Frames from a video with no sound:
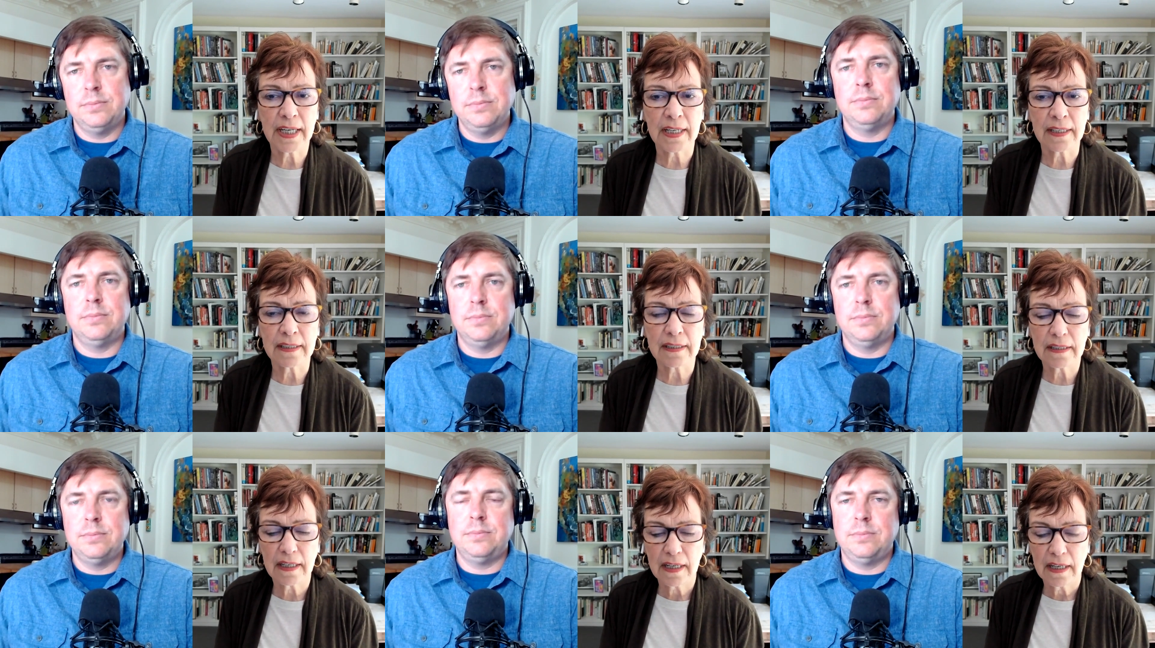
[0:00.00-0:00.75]

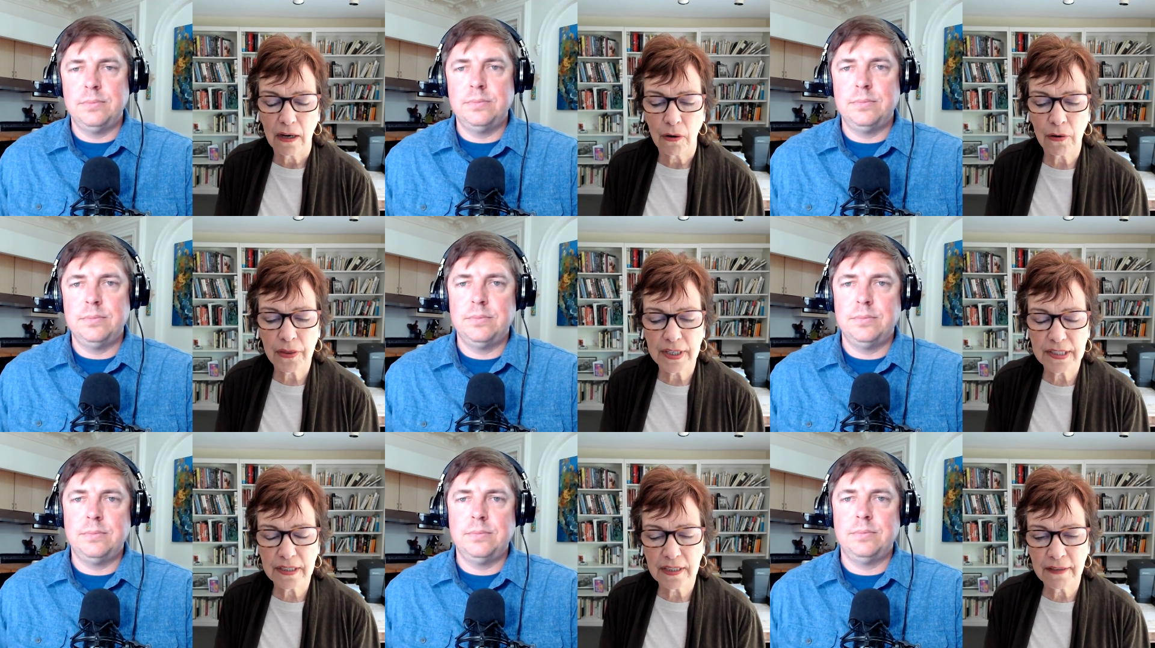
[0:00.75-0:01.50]
Speaker 1: And, or
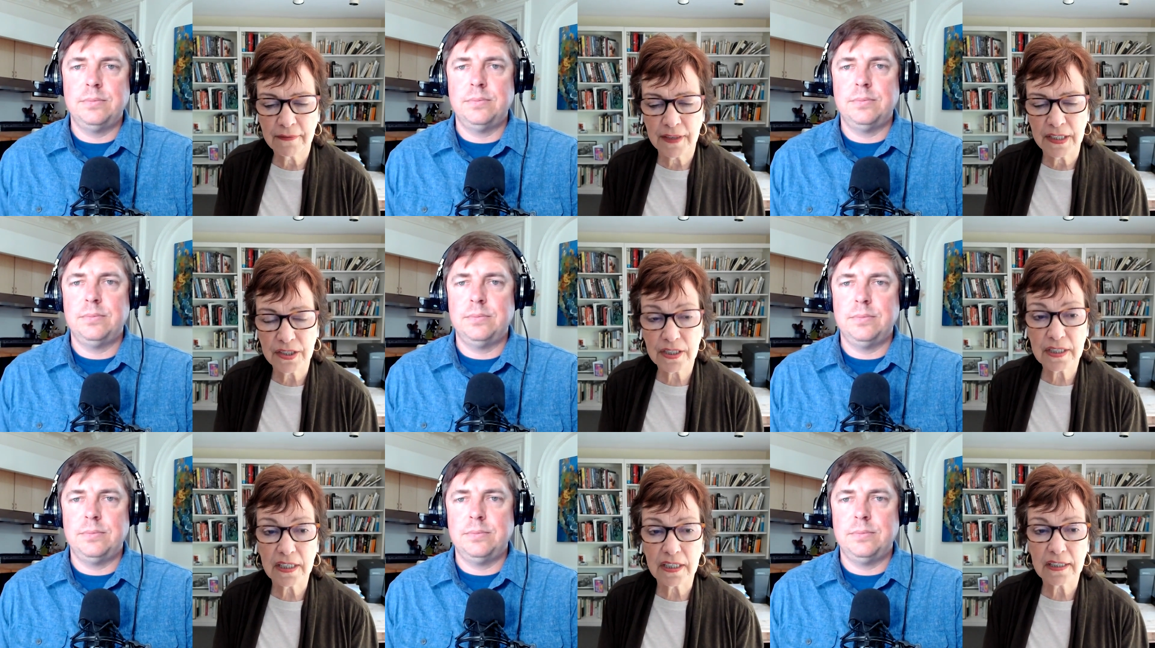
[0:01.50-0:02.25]
they, if they
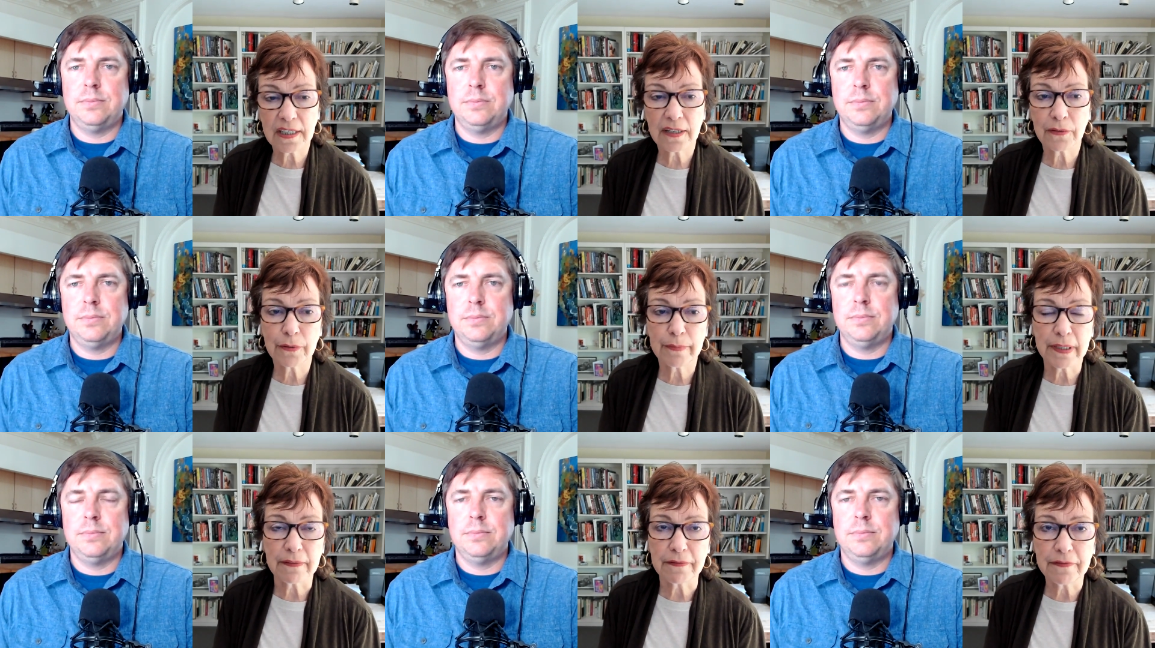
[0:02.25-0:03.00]
just think that it would
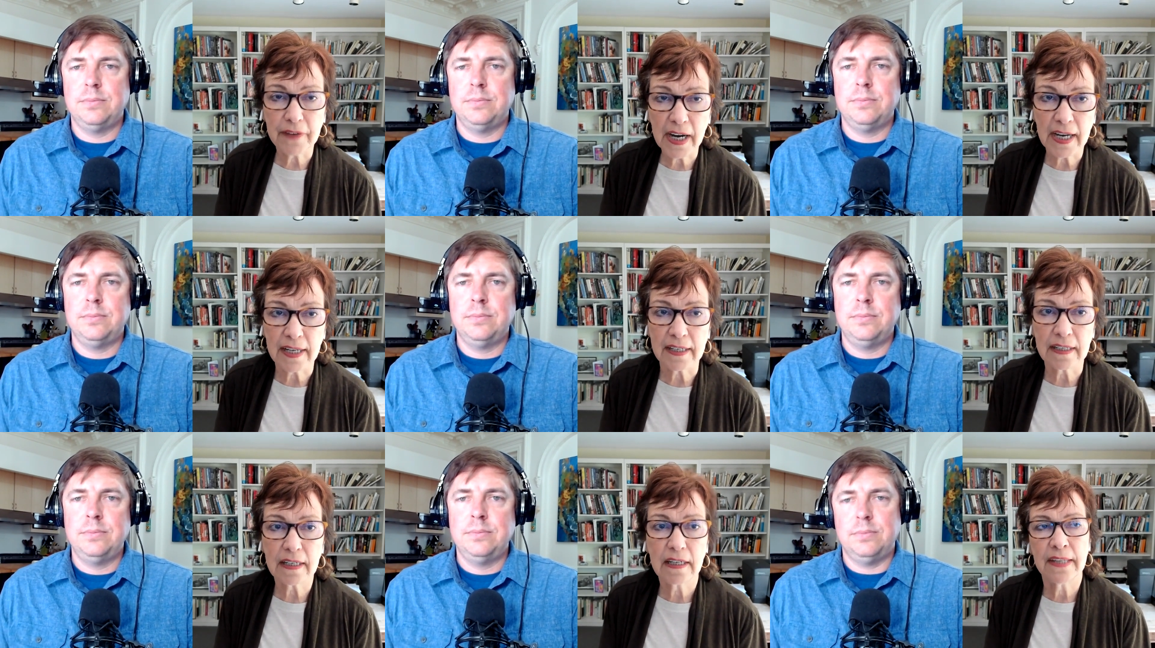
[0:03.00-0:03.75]
be
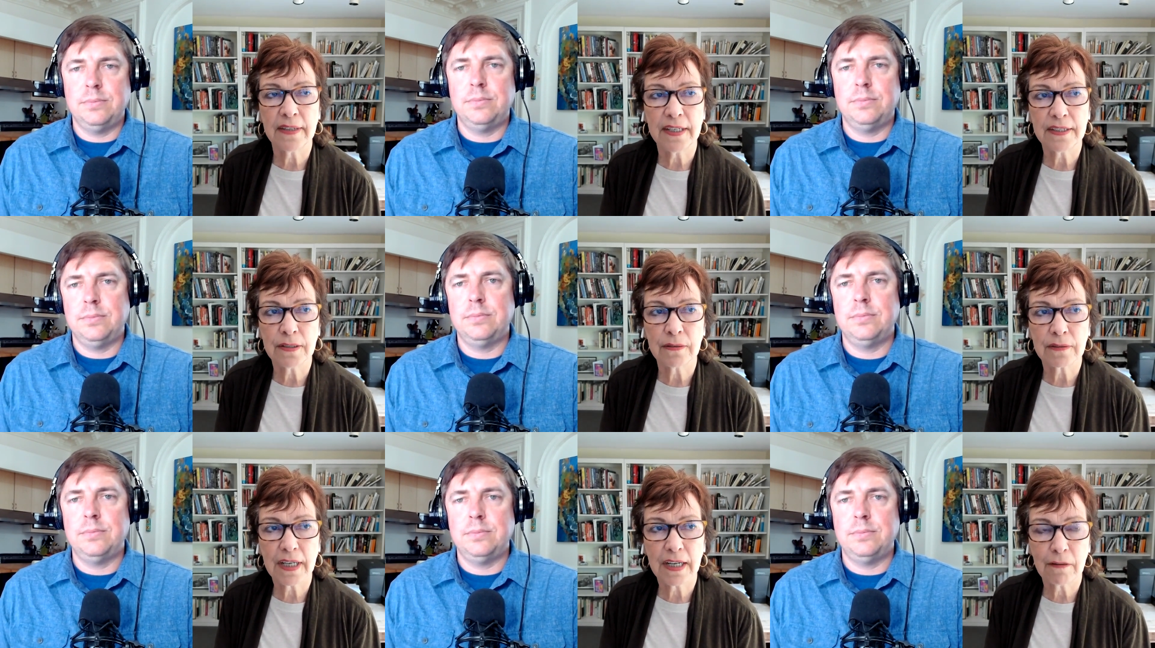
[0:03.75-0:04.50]
fun and they
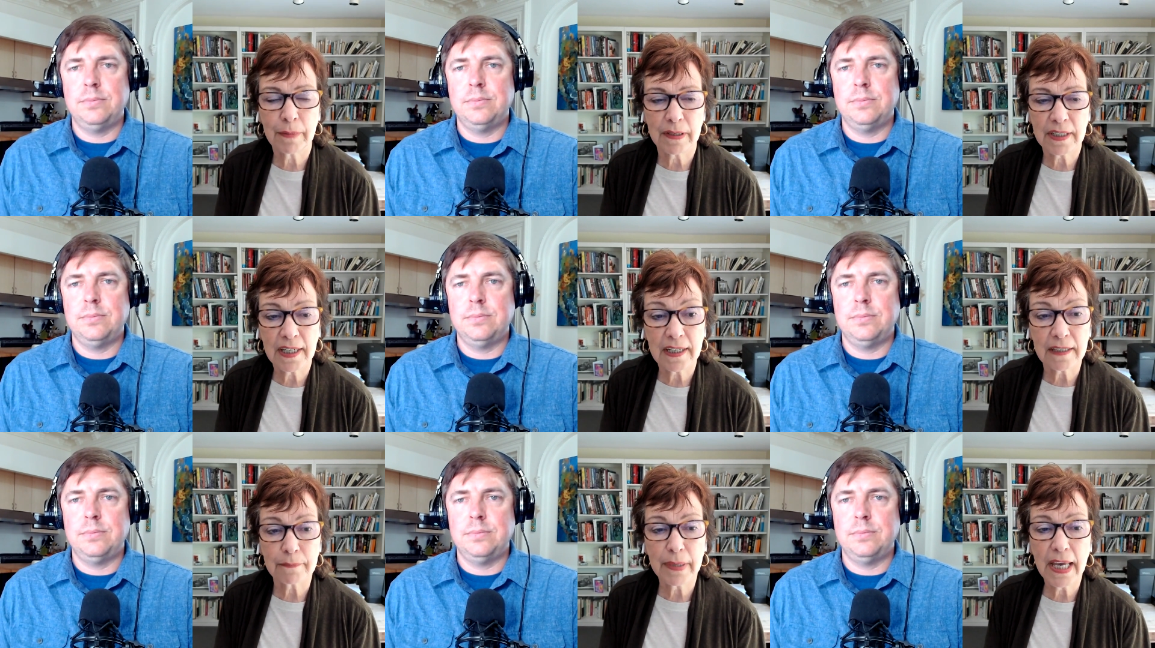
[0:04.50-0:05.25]
don't care about
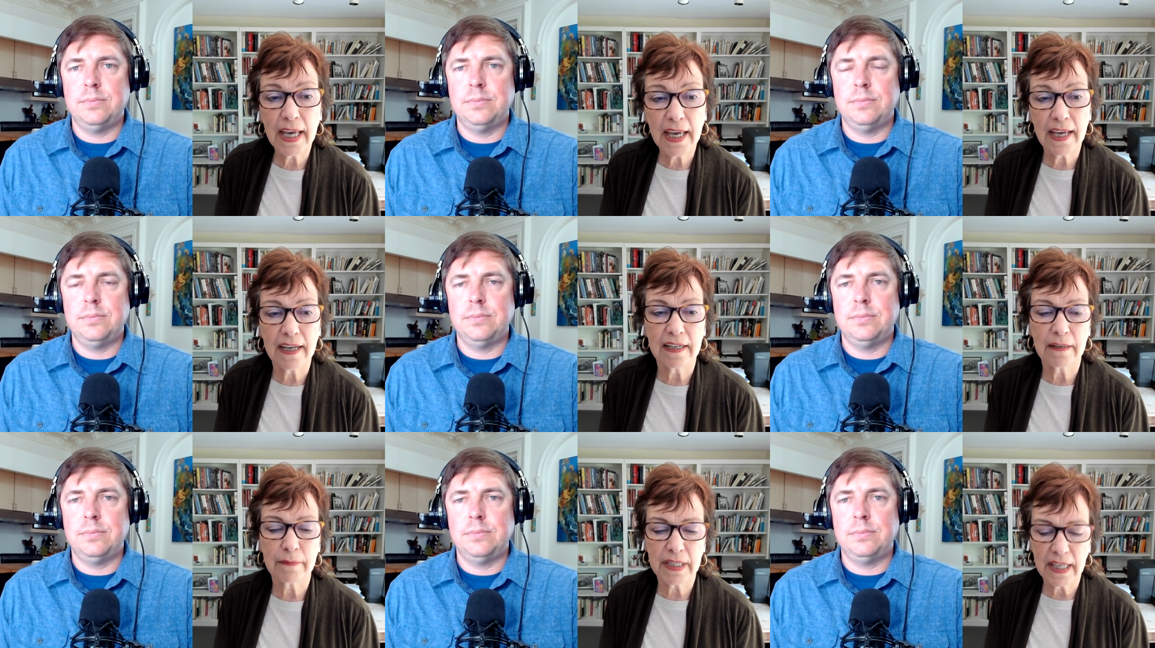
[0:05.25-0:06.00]
getting
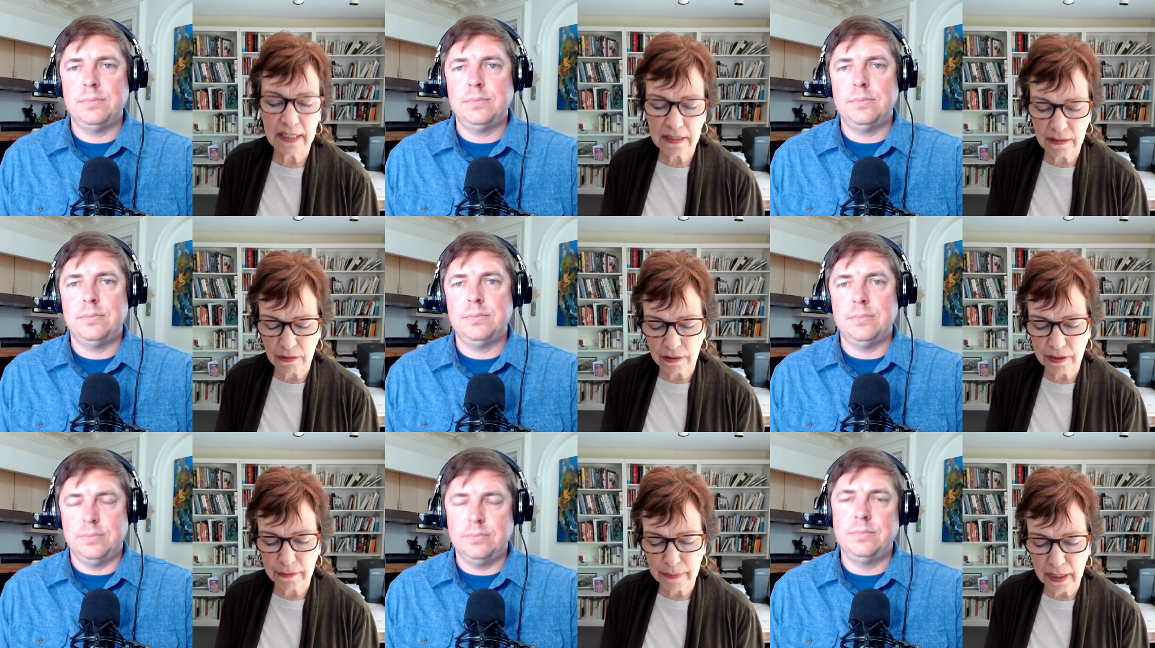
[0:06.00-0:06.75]
paid. I mean, that's an
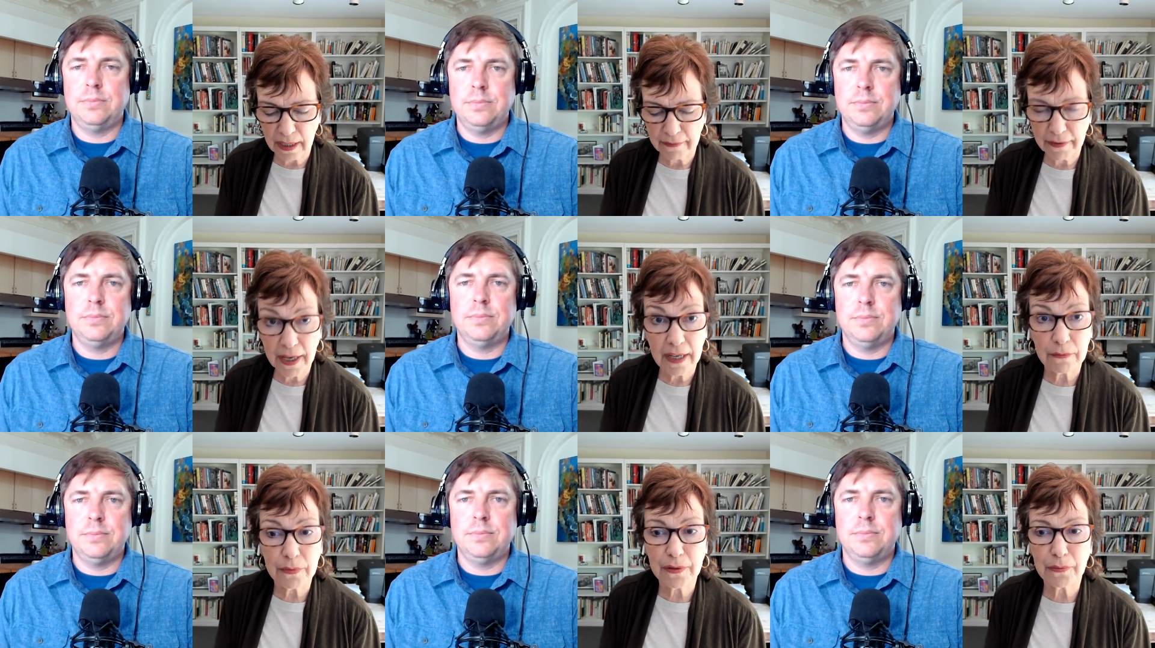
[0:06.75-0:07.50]
argument I've
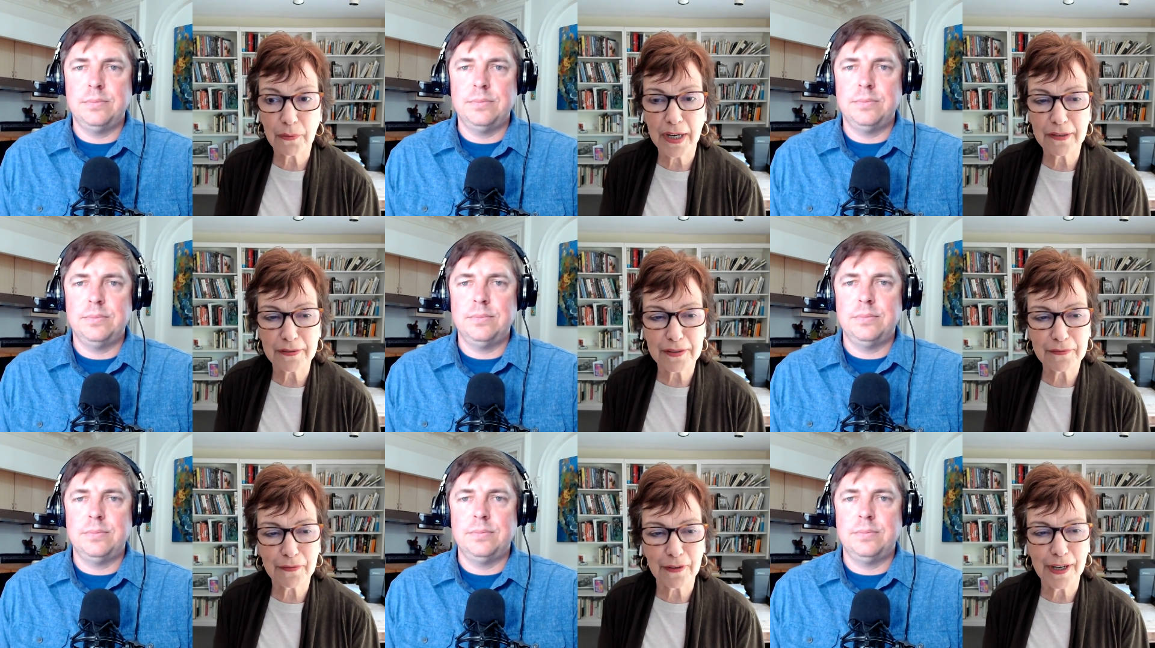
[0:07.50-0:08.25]
had with writers
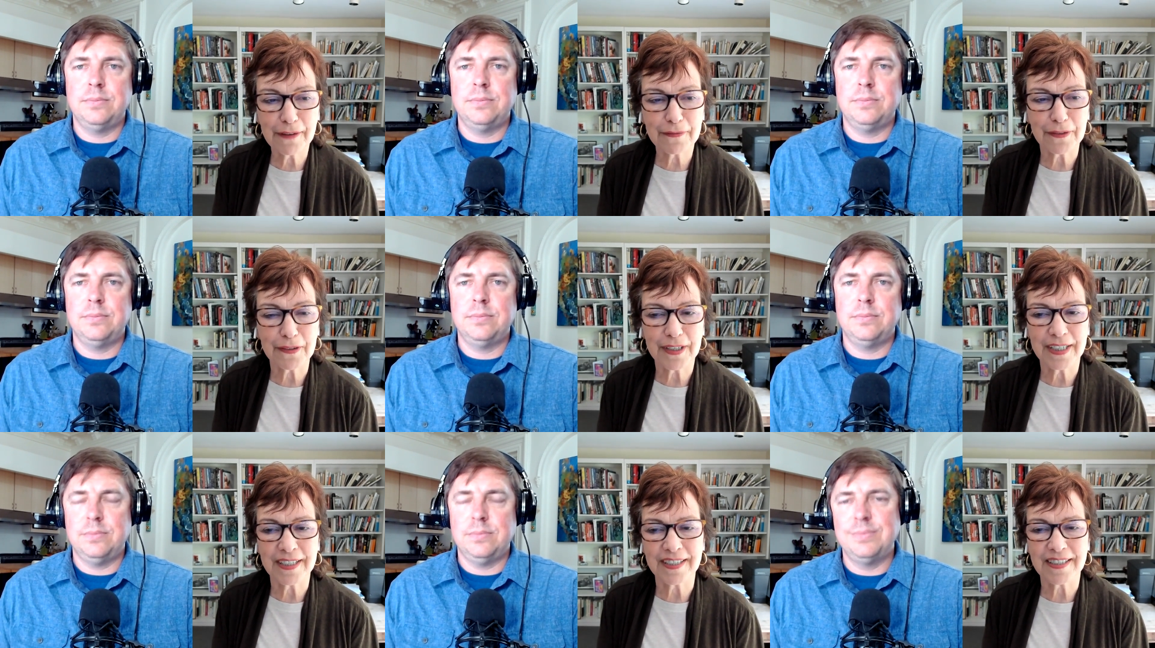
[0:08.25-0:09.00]
forever,
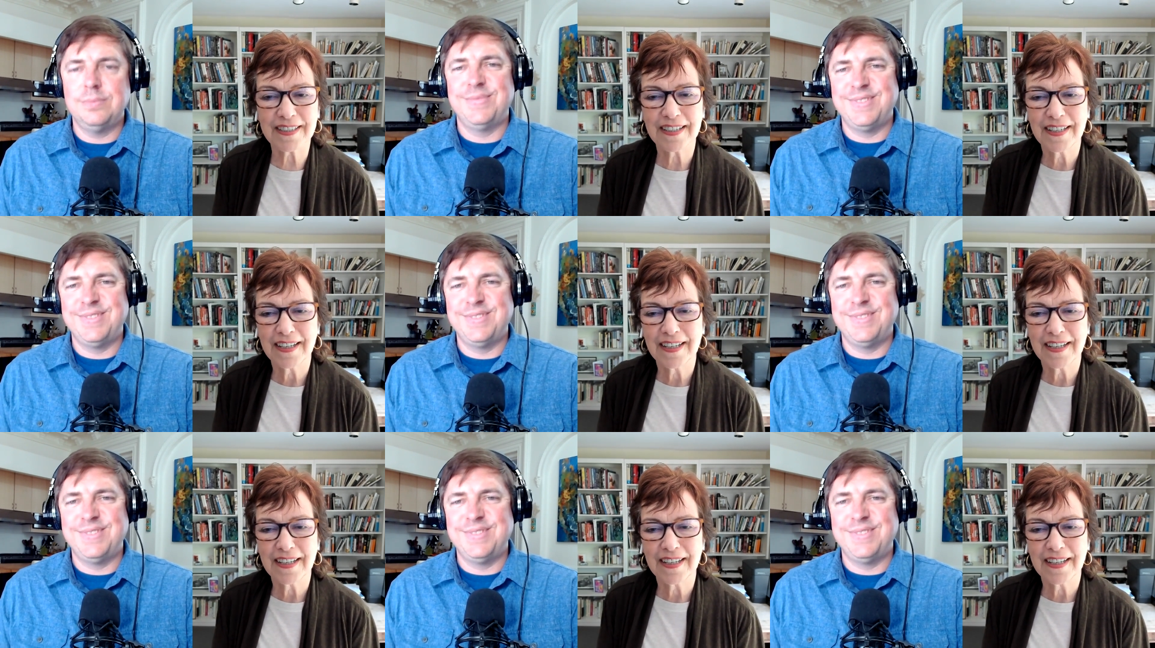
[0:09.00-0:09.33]
is